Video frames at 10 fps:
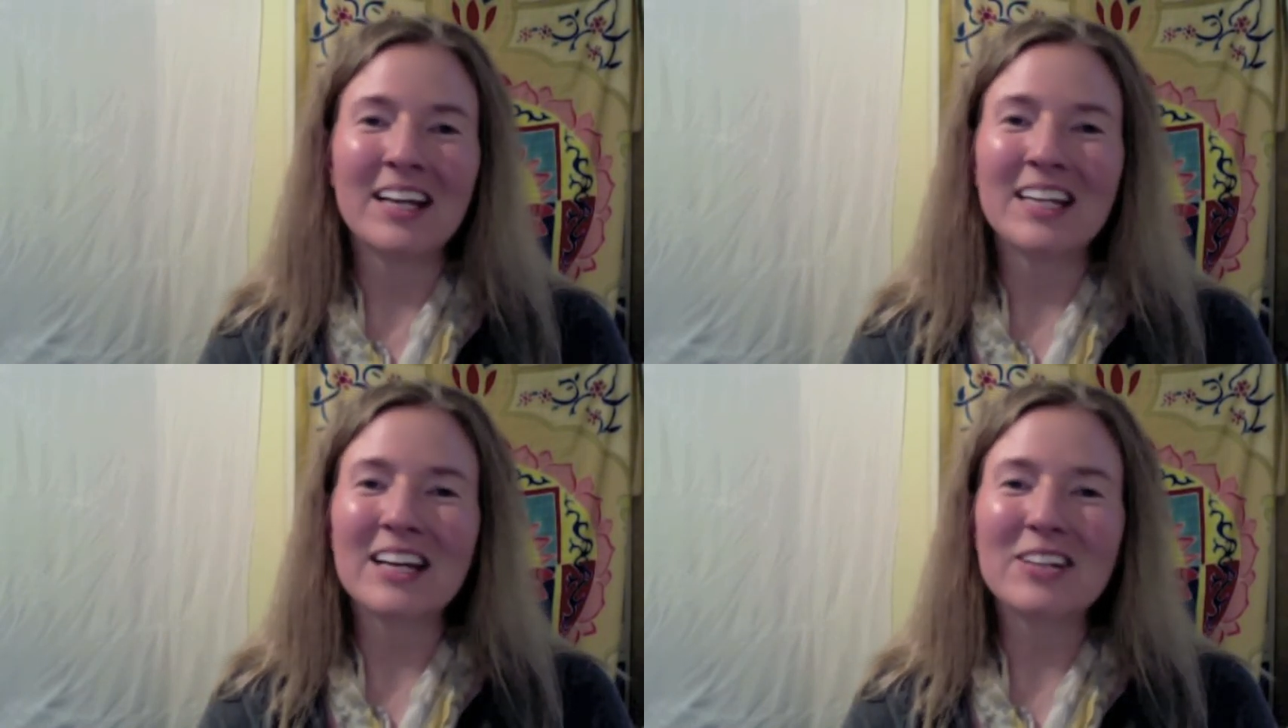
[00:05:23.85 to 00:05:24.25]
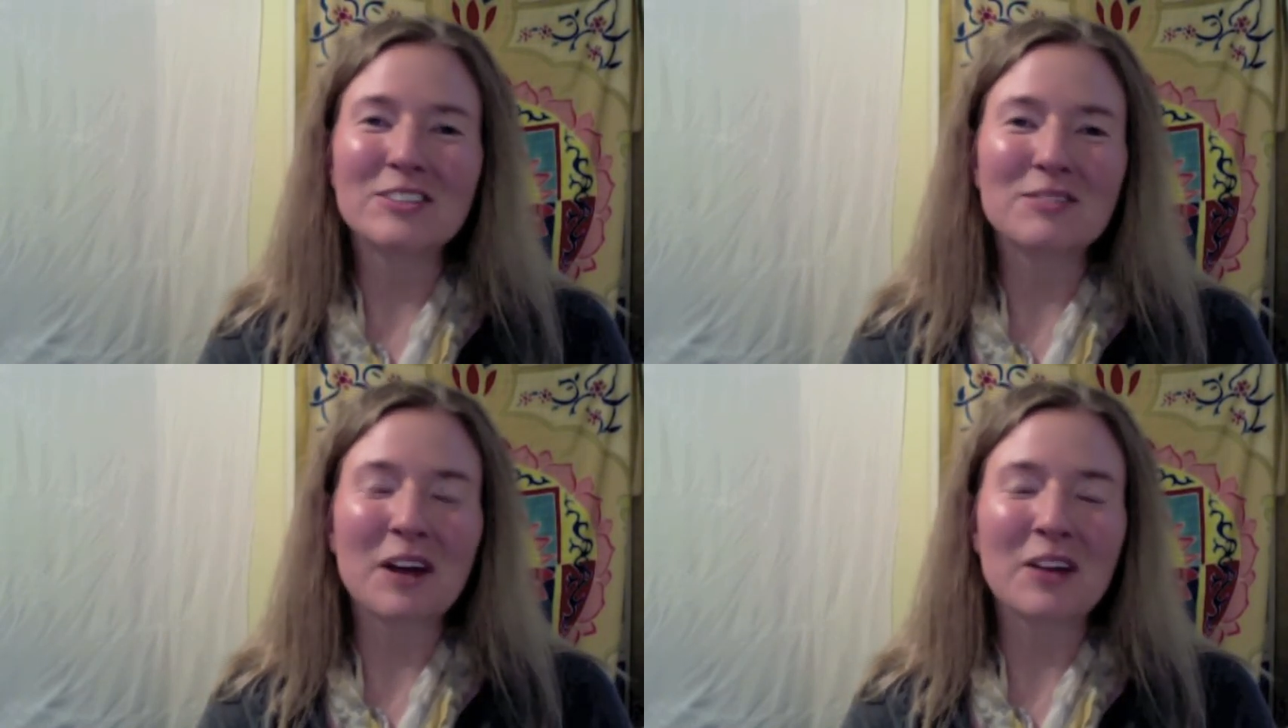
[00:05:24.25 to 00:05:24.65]
Layers
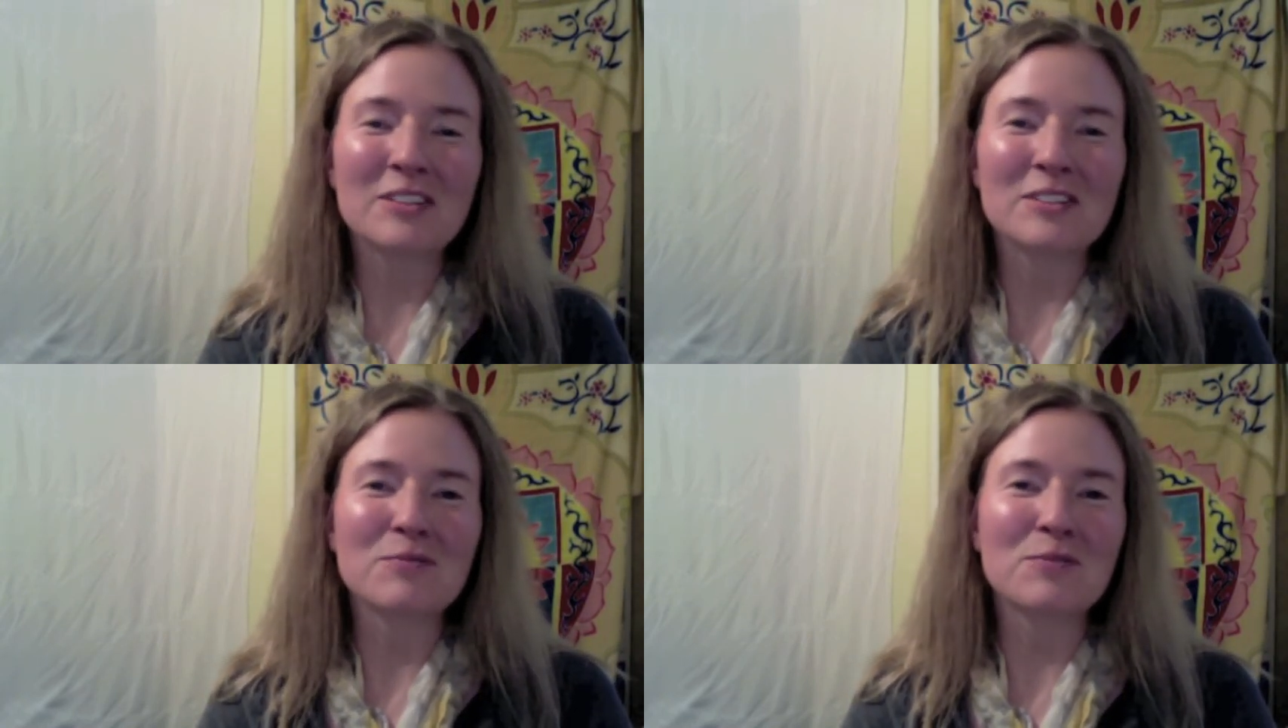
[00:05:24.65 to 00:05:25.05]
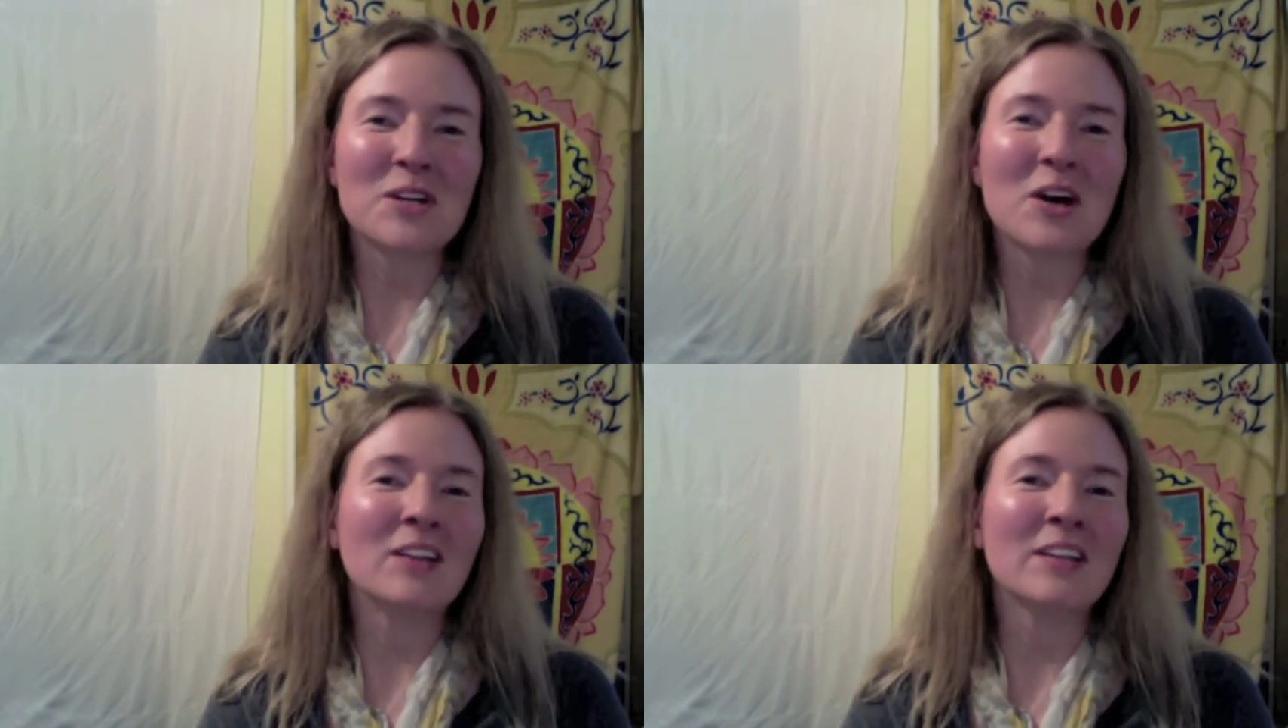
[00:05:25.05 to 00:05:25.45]
of Health is a
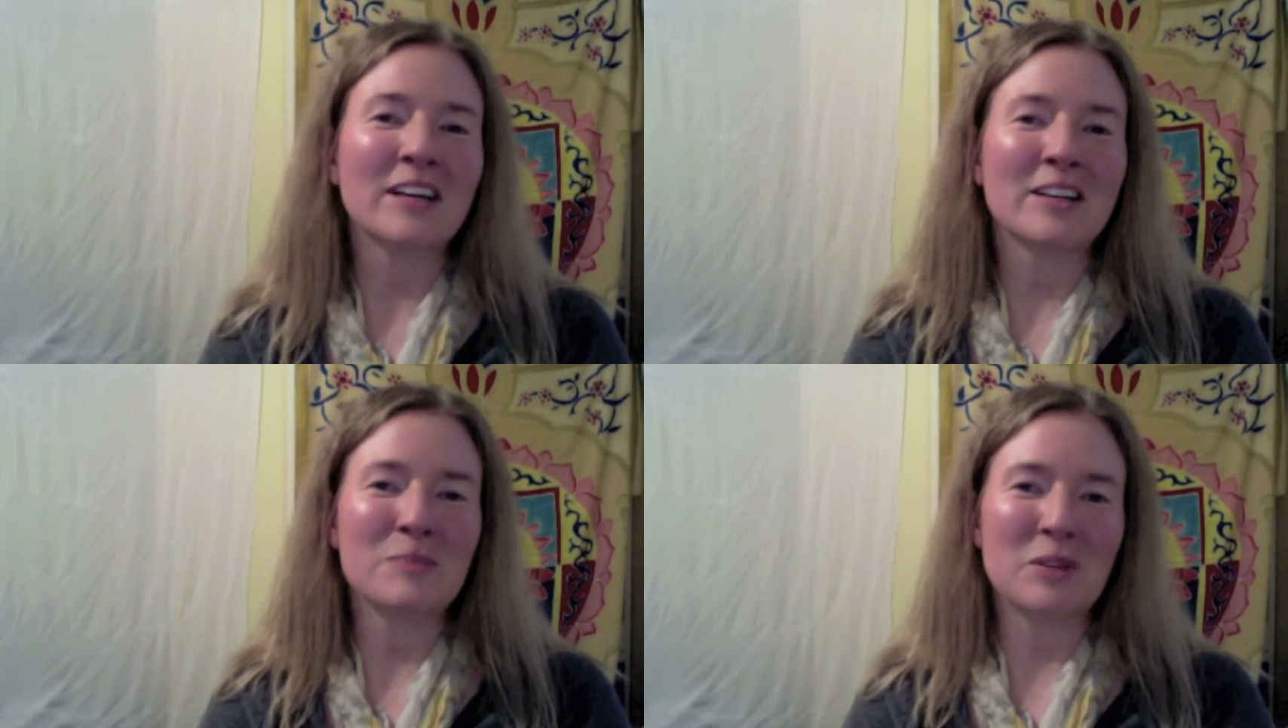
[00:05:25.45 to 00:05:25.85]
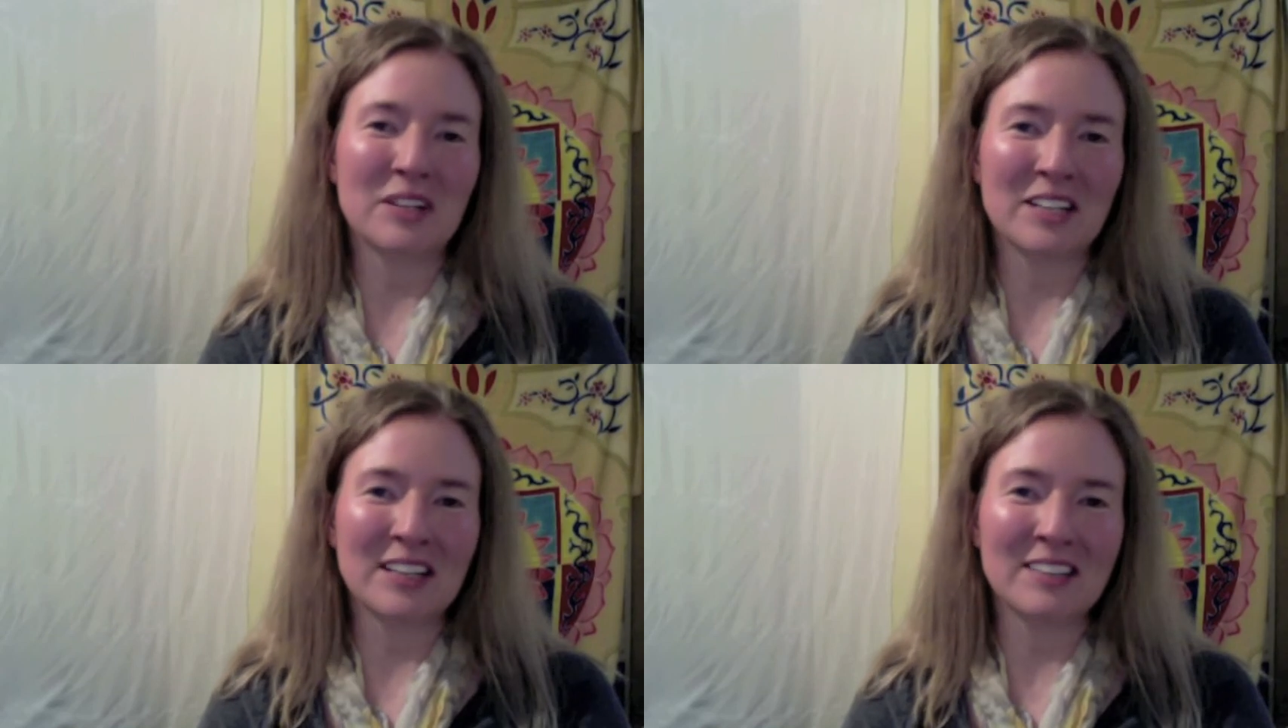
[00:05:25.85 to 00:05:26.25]
free online community